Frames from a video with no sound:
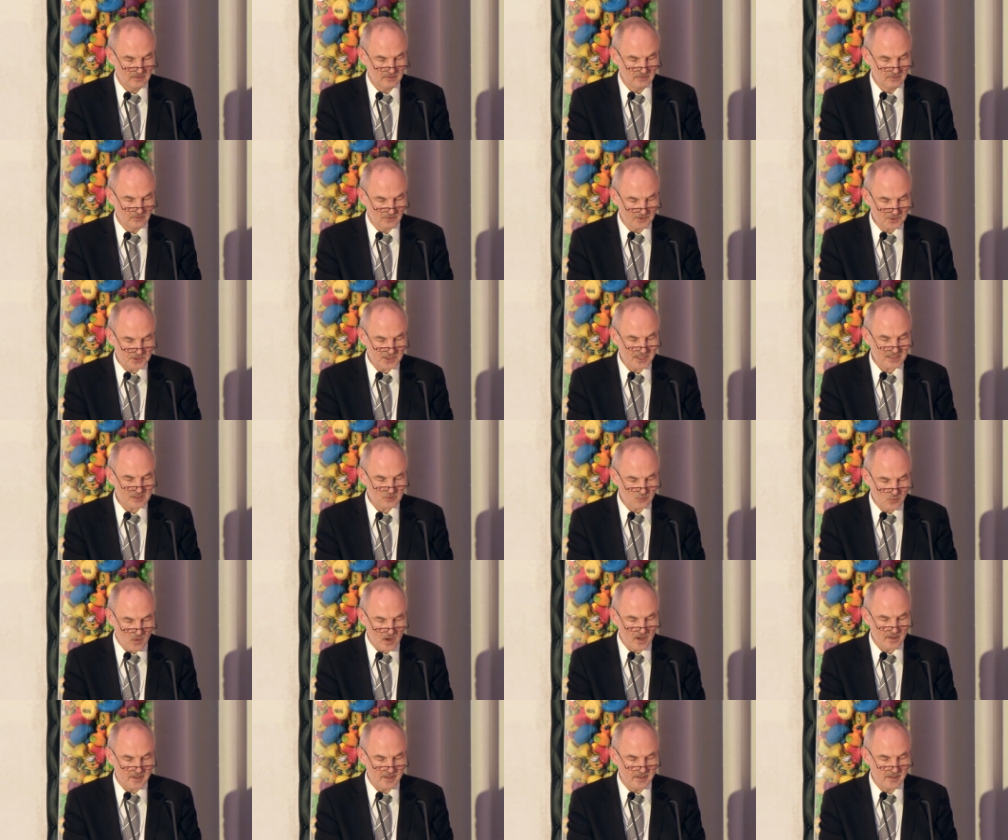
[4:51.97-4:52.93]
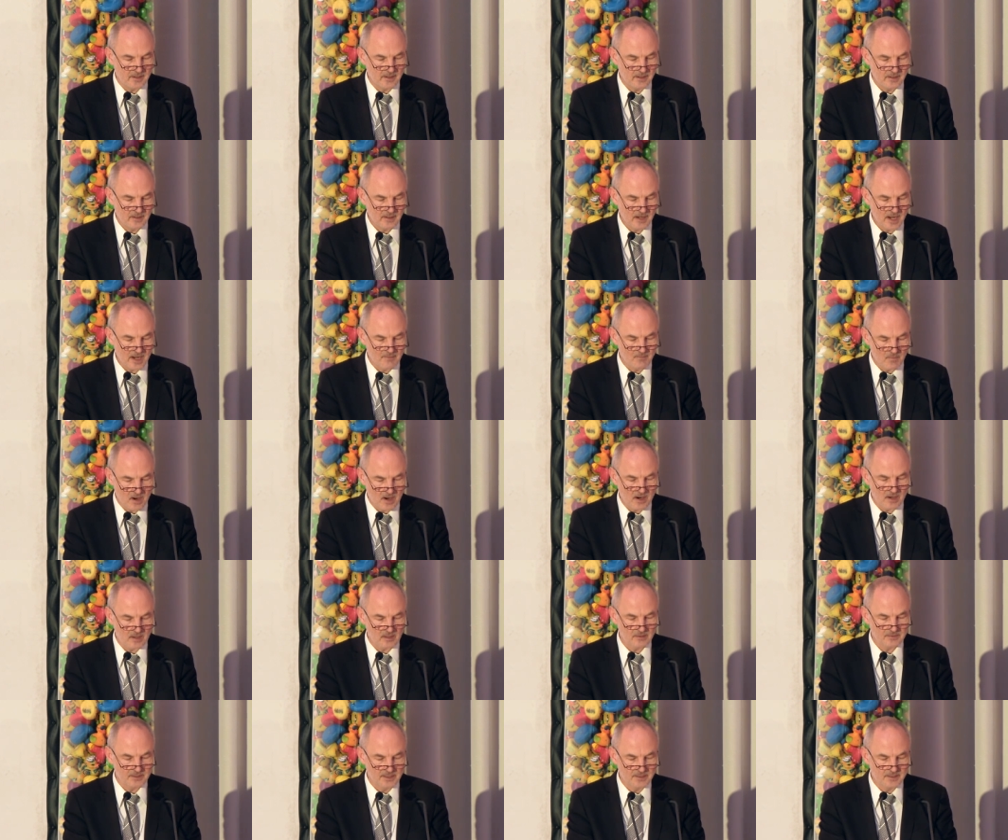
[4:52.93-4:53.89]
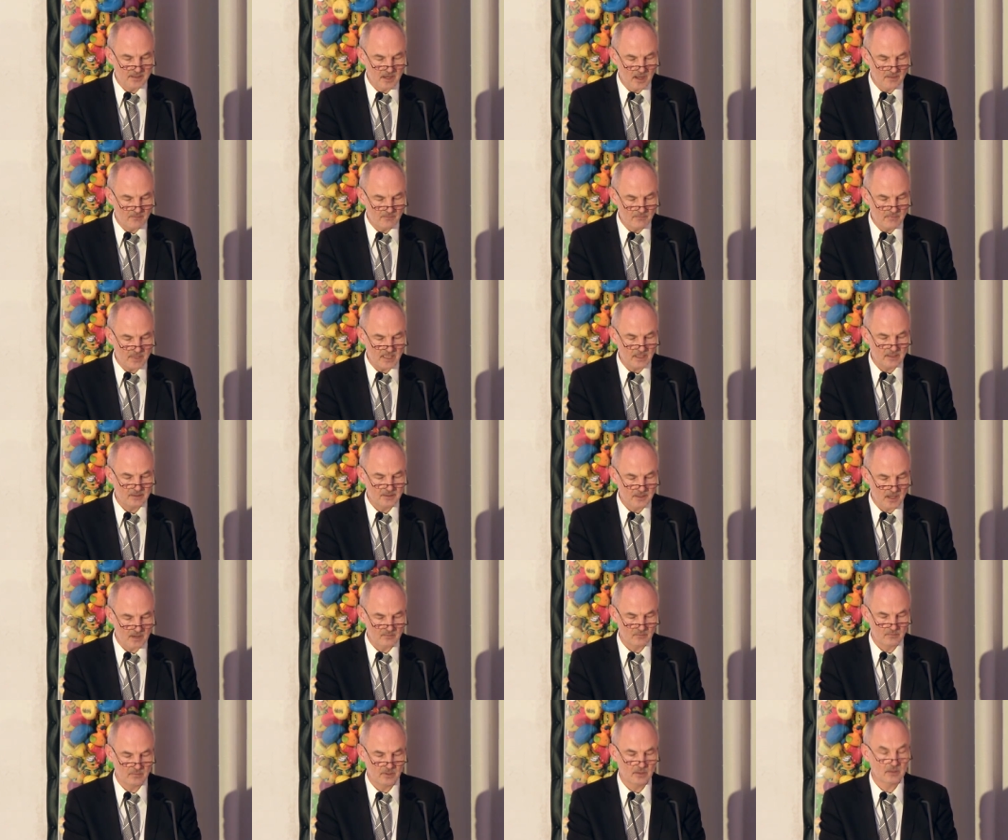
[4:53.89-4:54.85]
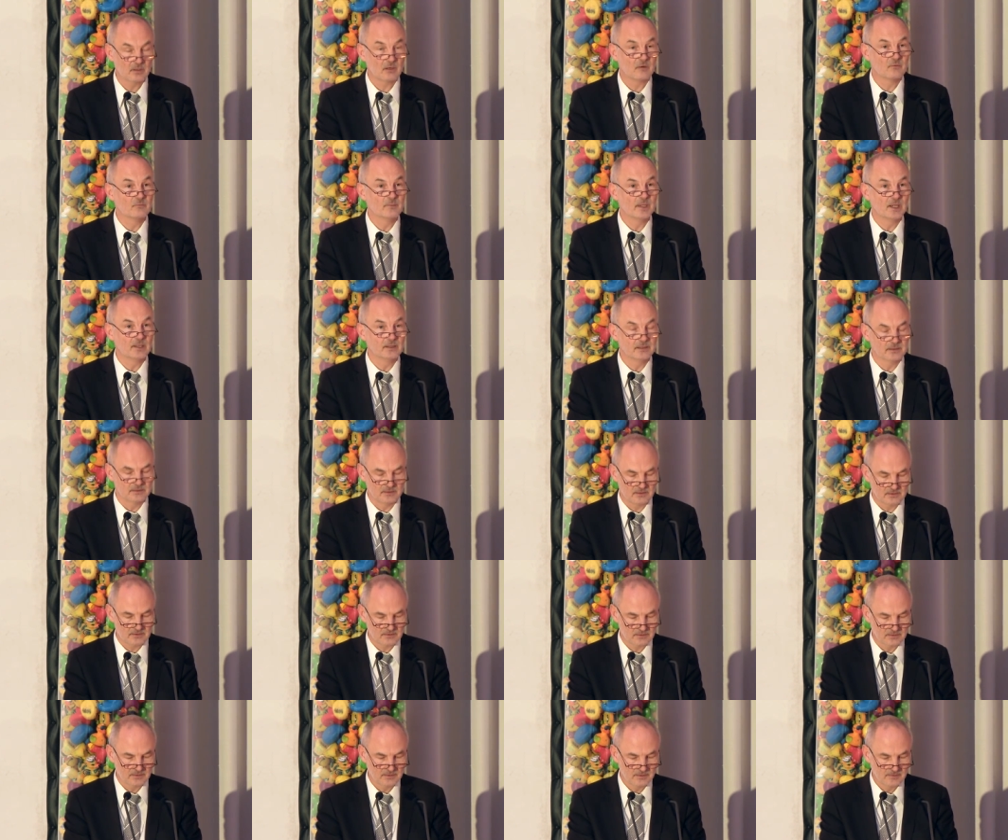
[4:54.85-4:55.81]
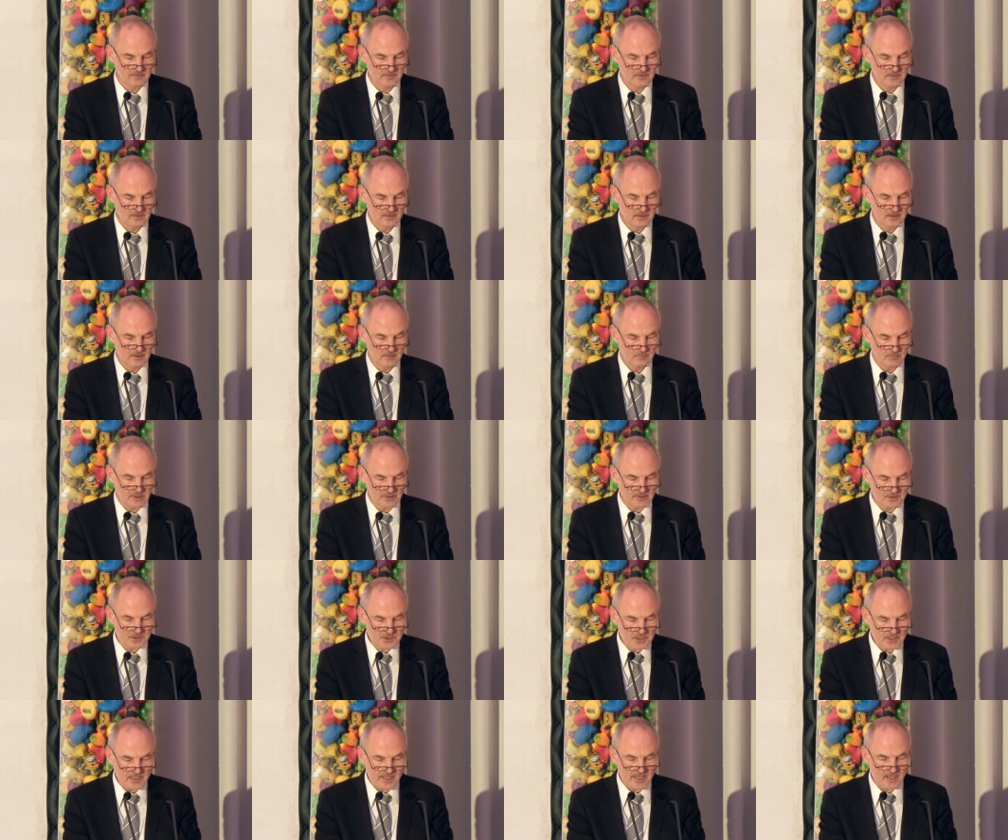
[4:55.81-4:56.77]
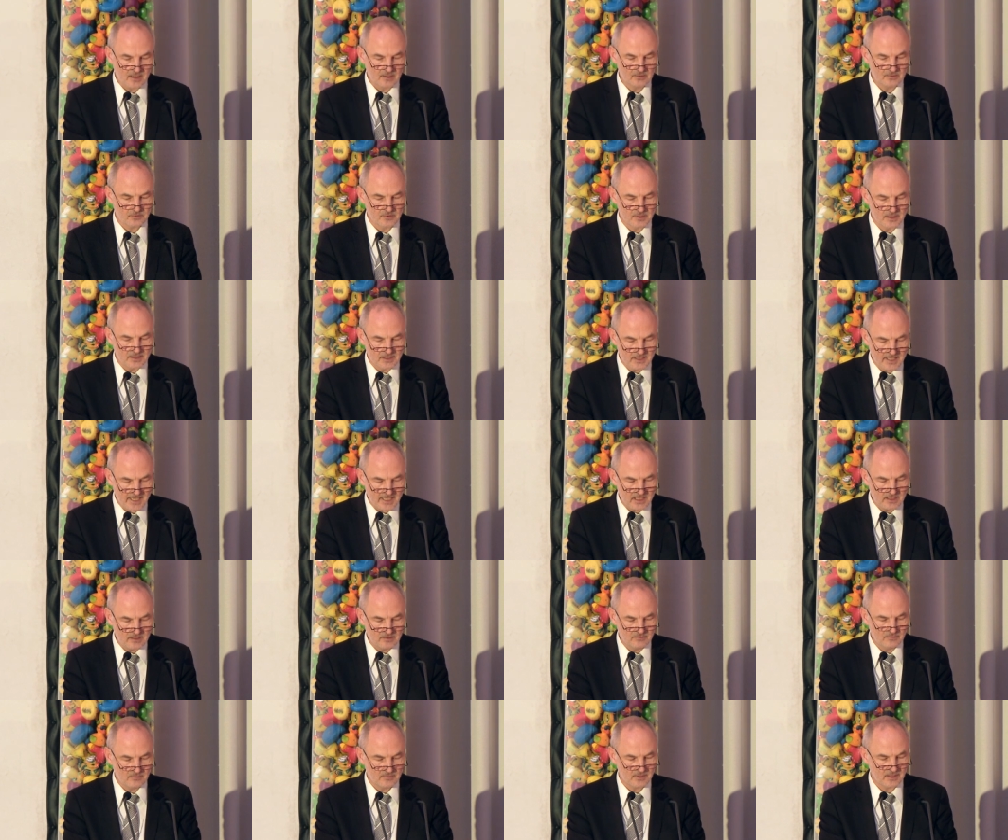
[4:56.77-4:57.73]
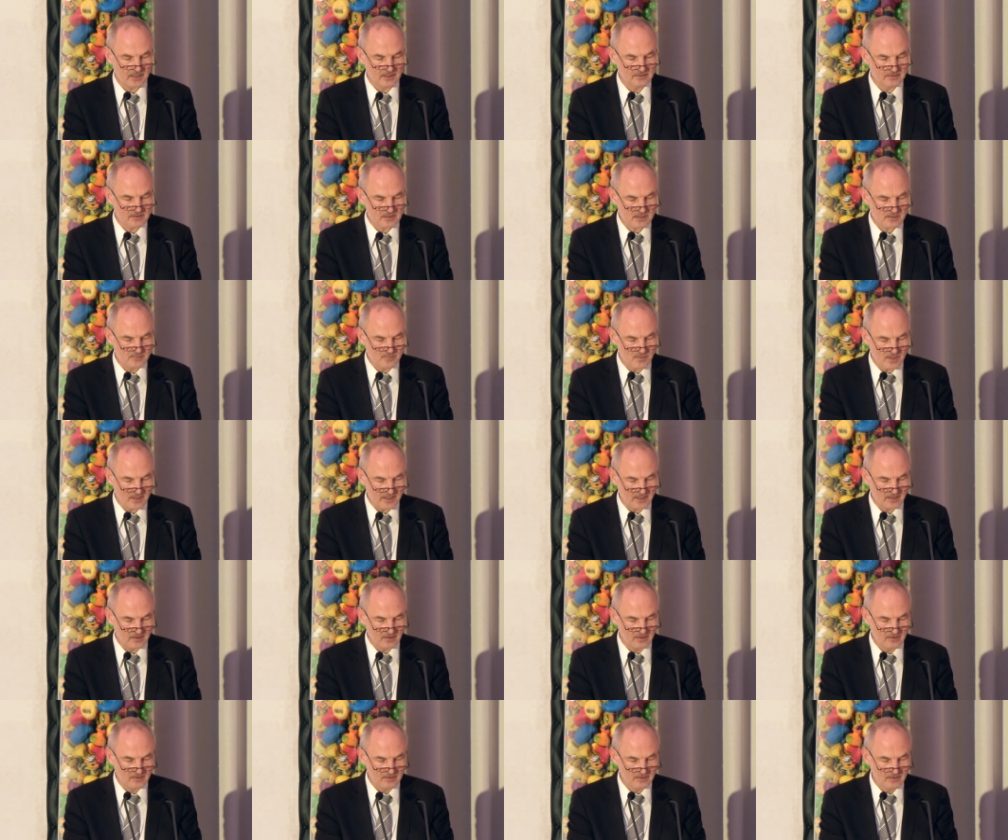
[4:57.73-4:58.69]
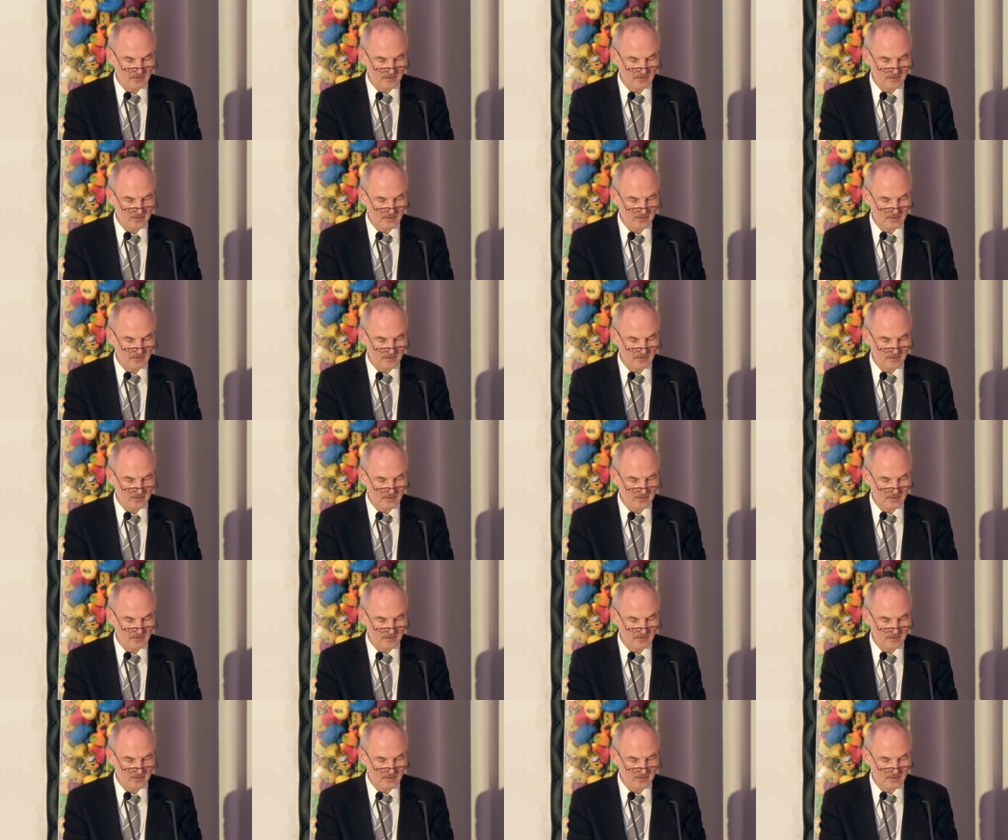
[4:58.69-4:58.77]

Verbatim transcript: not just one among the numbing number of millions, but a child with a name and a smile